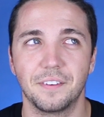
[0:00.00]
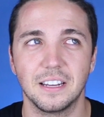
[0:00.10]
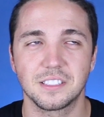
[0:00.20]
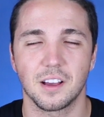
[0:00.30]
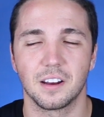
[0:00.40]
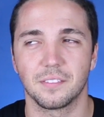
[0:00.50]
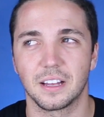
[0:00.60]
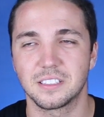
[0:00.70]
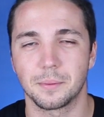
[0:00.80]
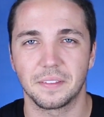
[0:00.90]
feet is kind of
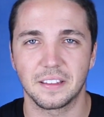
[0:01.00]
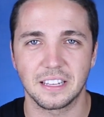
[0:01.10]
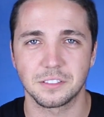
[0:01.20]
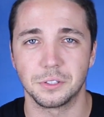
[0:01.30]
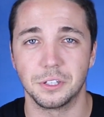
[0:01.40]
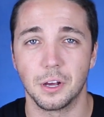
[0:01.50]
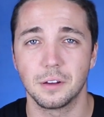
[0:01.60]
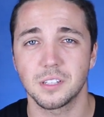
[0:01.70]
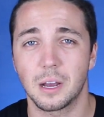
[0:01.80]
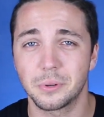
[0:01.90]
like something that gets on your
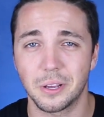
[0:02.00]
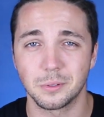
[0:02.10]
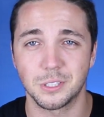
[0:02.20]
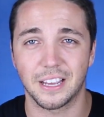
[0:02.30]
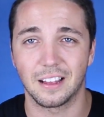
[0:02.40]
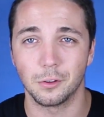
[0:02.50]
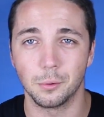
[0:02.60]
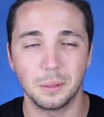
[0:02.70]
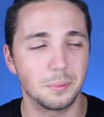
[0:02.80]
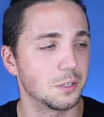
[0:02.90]
nerves, I would go and check out
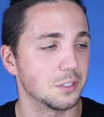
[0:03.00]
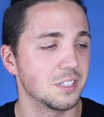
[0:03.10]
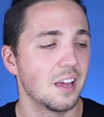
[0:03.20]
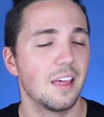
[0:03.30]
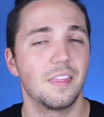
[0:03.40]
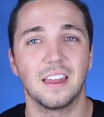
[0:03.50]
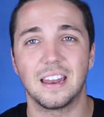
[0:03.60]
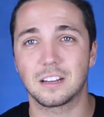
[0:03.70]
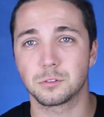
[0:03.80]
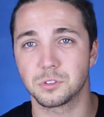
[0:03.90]
Lumi, because their
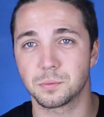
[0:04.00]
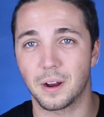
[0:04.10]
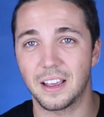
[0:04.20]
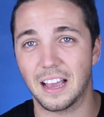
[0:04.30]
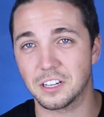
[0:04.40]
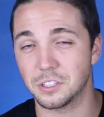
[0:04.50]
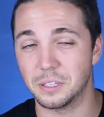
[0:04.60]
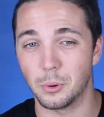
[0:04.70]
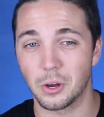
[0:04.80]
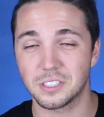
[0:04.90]
natural spray
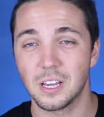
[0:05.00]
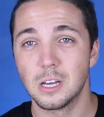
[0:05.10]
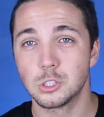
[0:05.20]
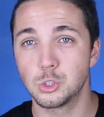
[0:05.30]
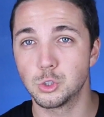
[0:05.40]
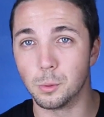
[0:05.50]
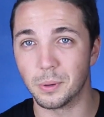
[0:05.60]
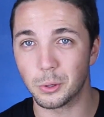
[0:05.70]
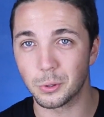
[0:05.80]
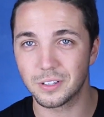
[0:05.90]
actually works
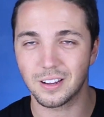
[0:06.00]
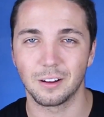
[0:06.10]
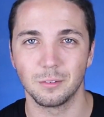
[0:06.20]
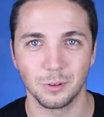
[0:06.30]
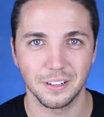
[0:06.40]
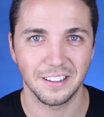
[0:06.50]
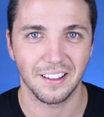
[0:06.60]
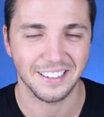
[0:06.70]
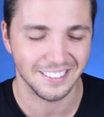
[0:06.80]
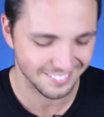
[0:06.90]
super good. I really
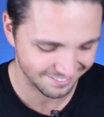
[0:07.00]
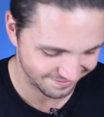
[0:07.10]
like it.